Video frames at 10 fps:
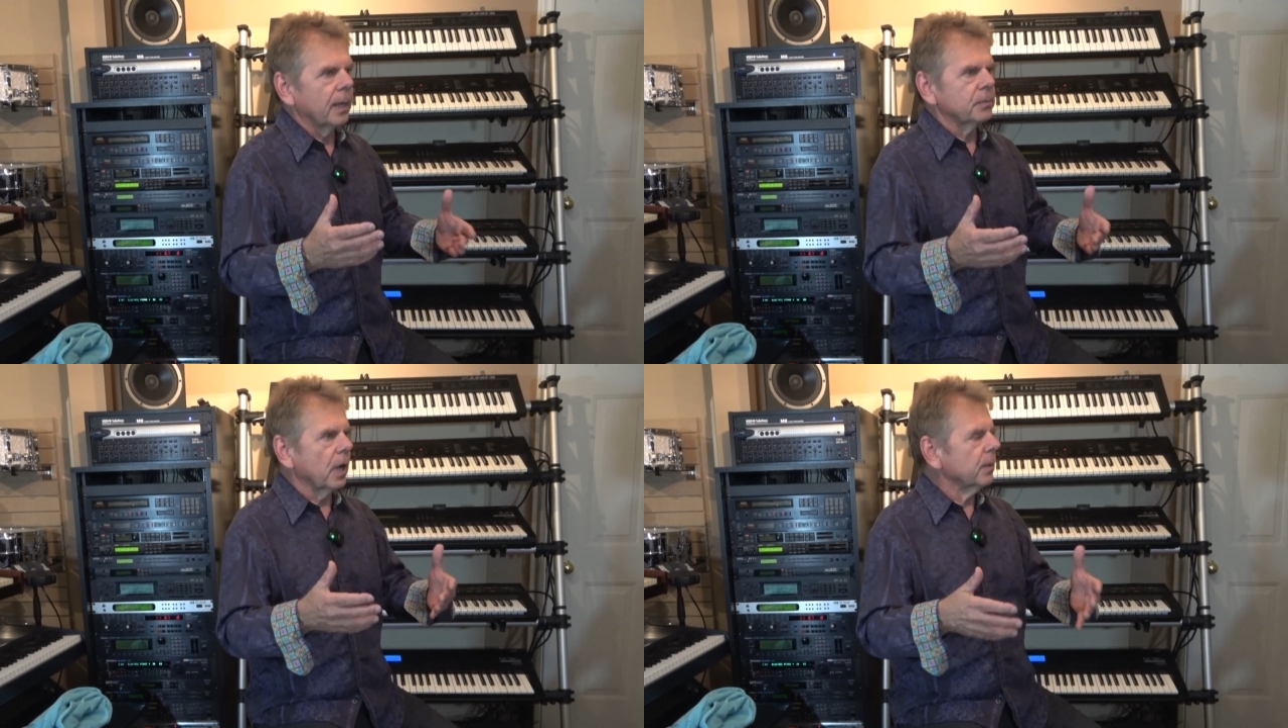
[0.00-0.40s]

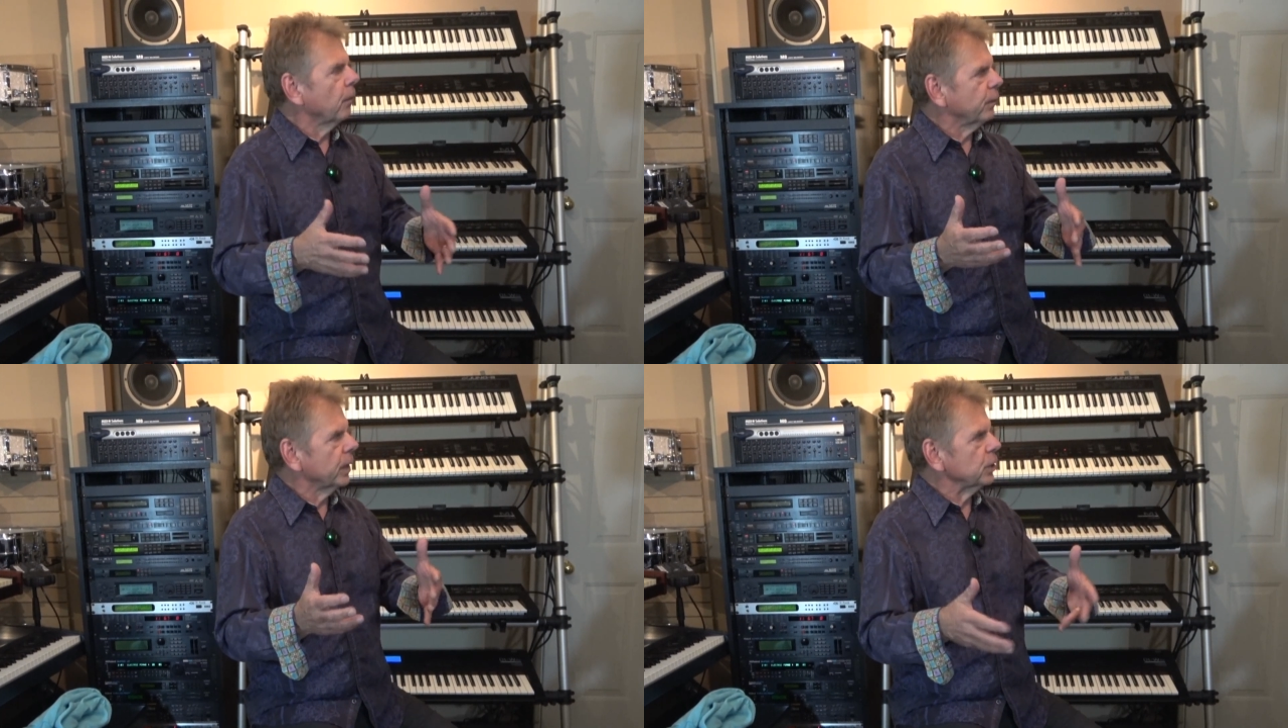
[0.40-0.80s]
I'm talking
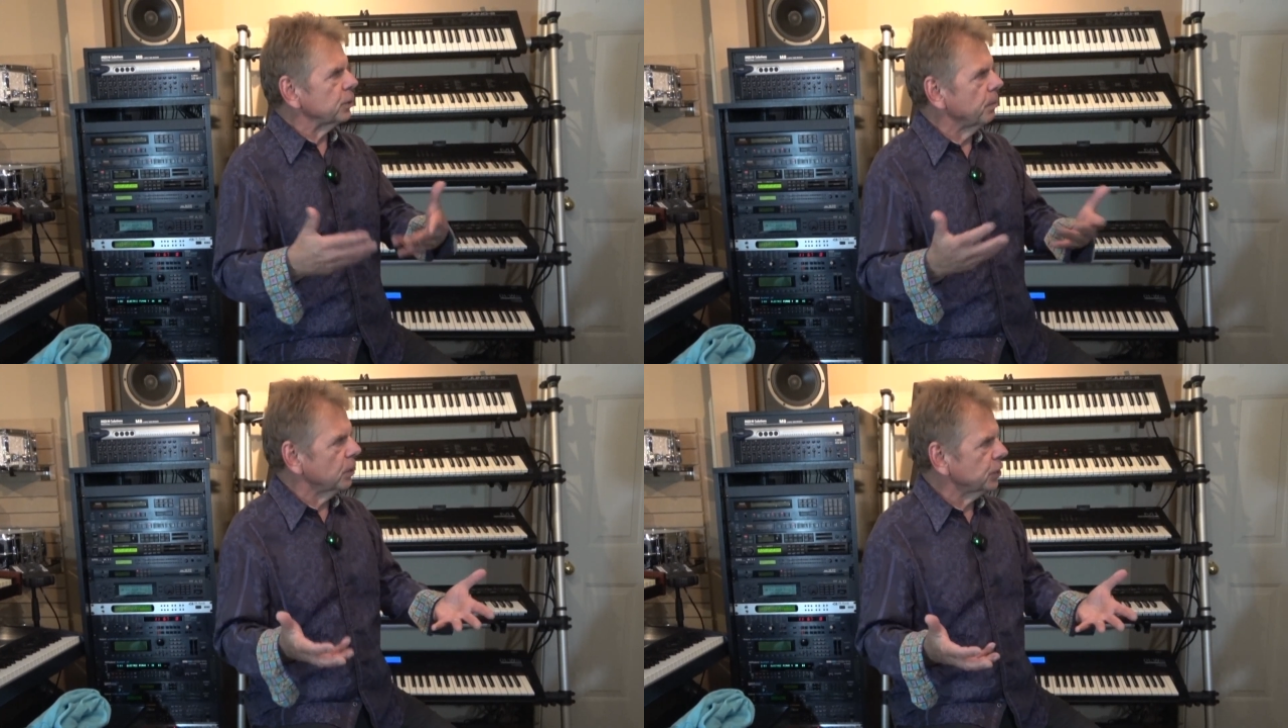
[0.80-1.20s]
about fairly
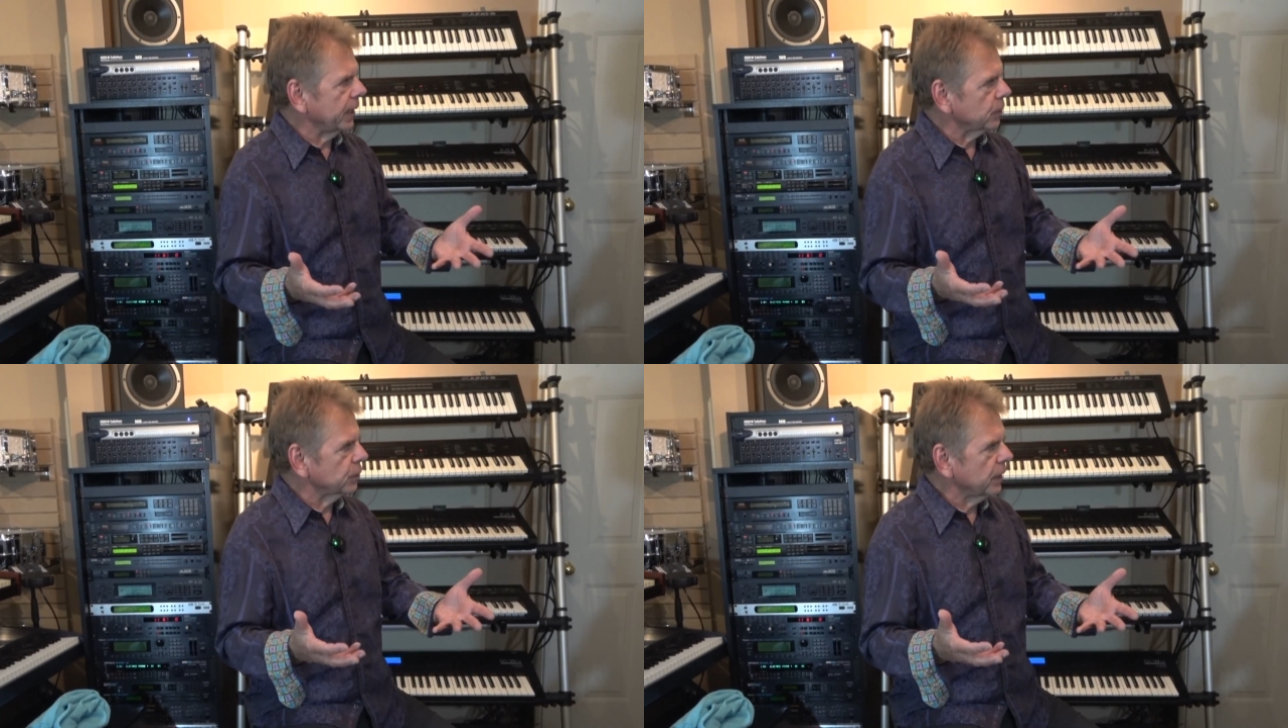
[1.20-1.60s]
small
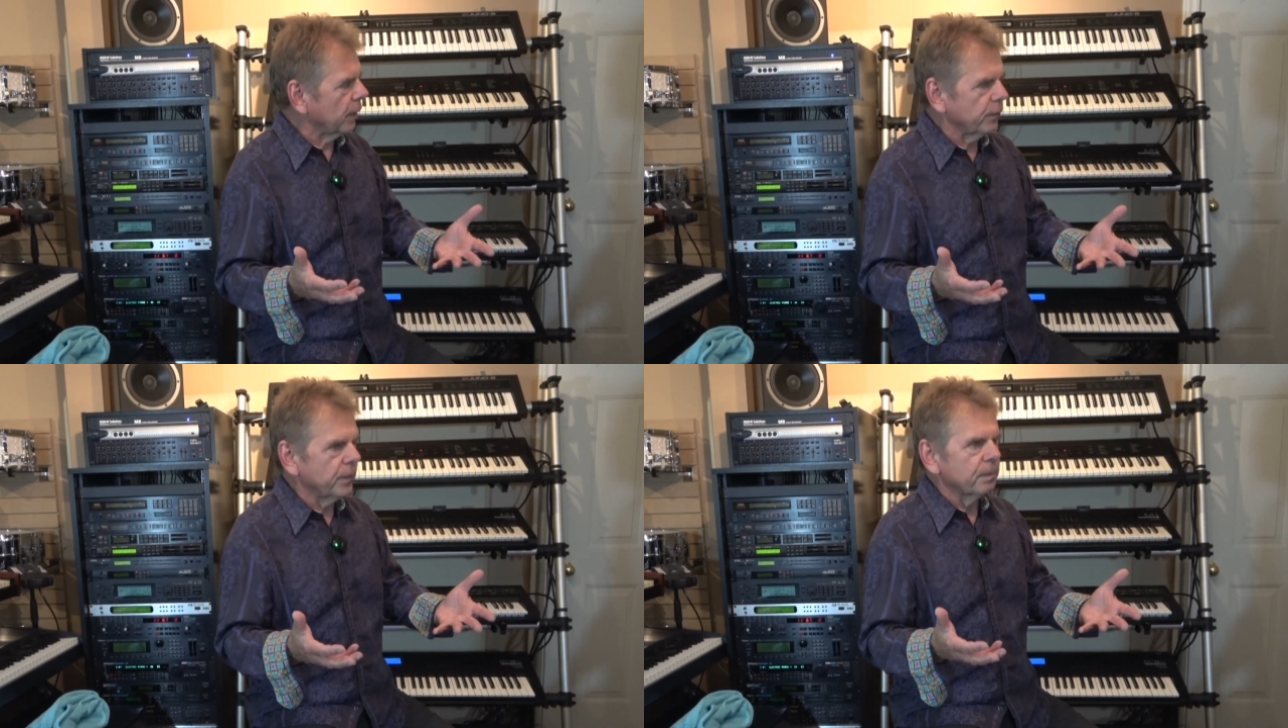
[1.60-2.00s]
scale
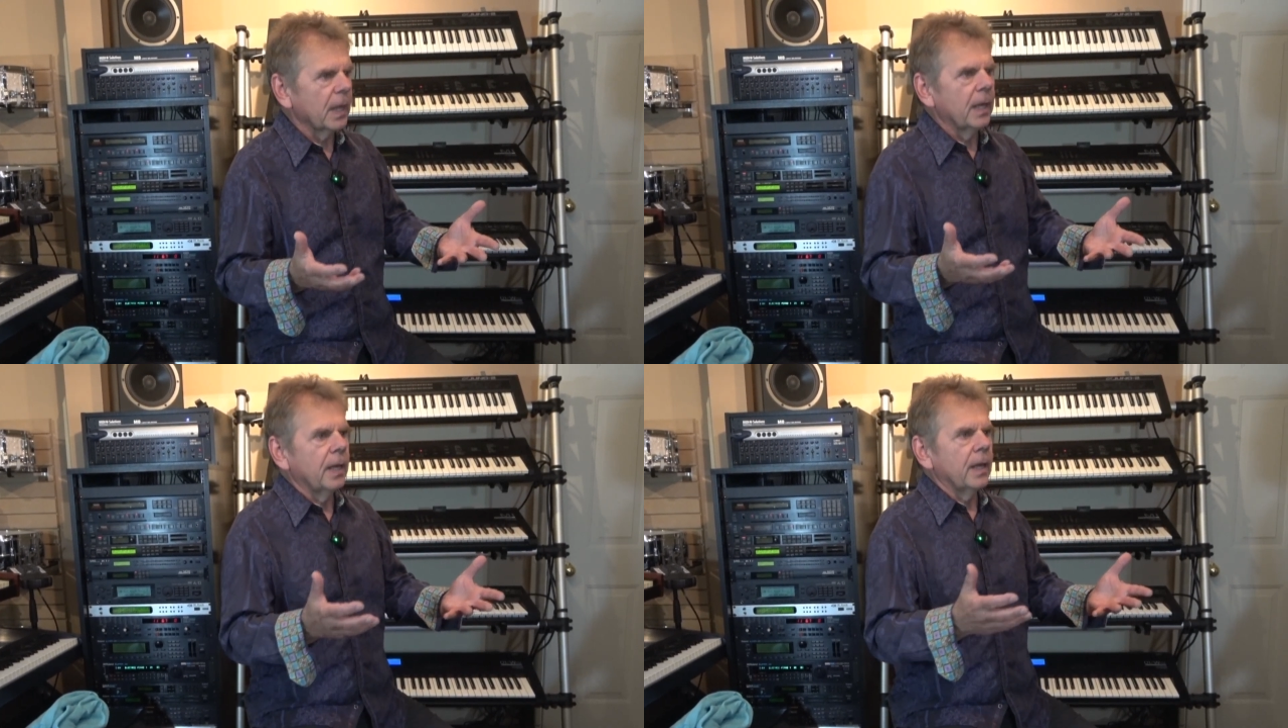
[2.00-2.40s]
stuff.